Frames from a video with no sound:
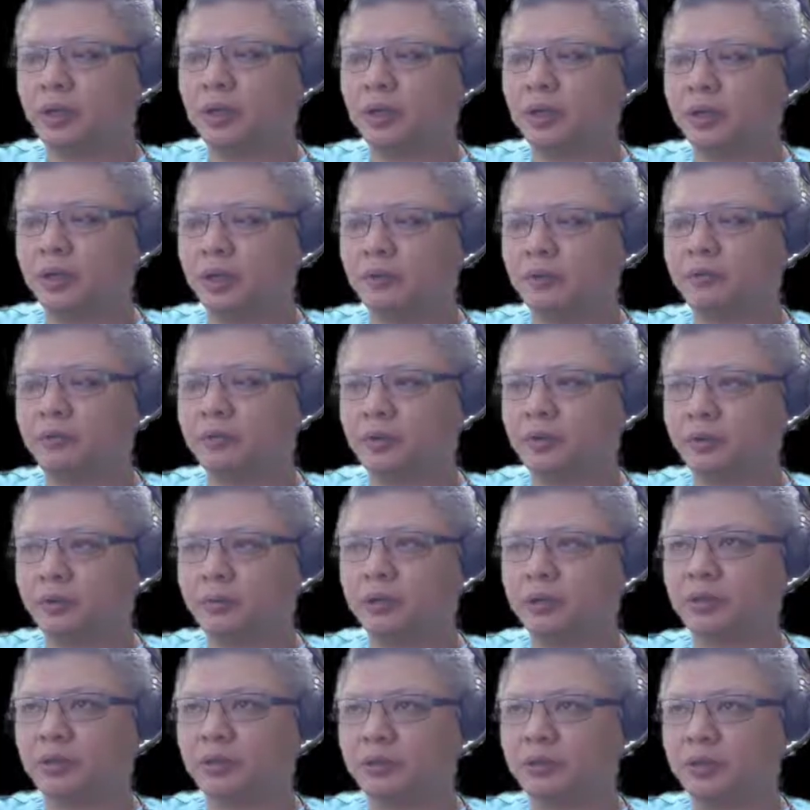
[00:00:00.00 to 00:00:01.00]
carefully,
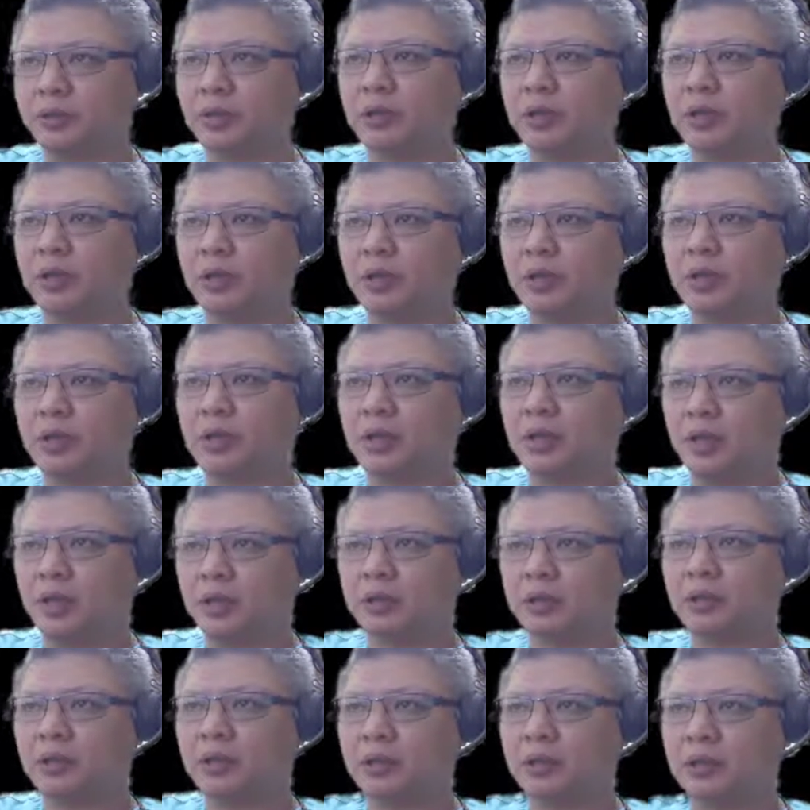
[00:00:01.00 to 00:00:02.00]
because I
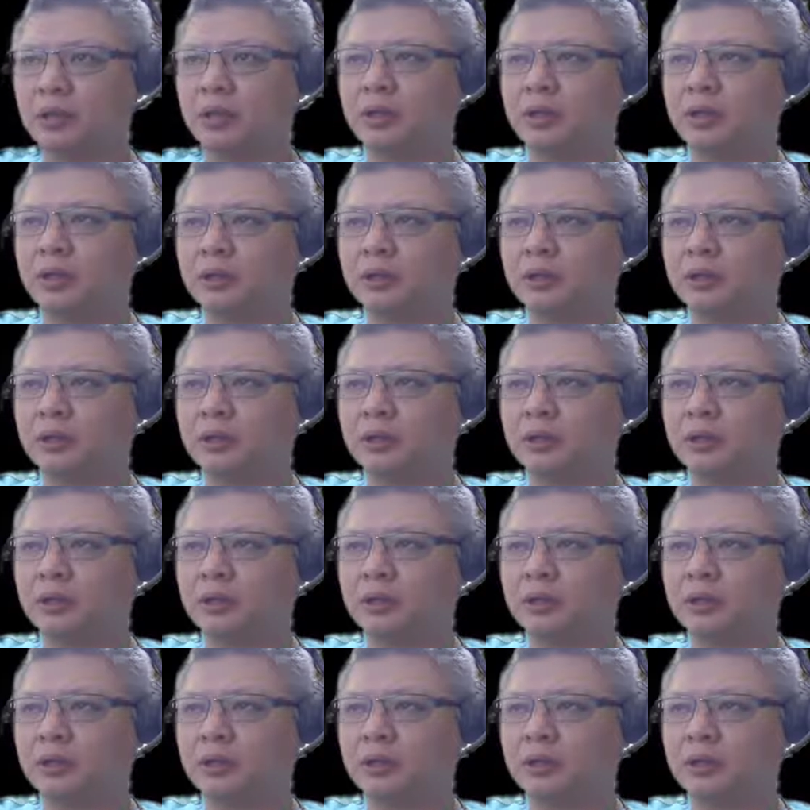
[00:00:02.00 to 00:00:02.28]
think it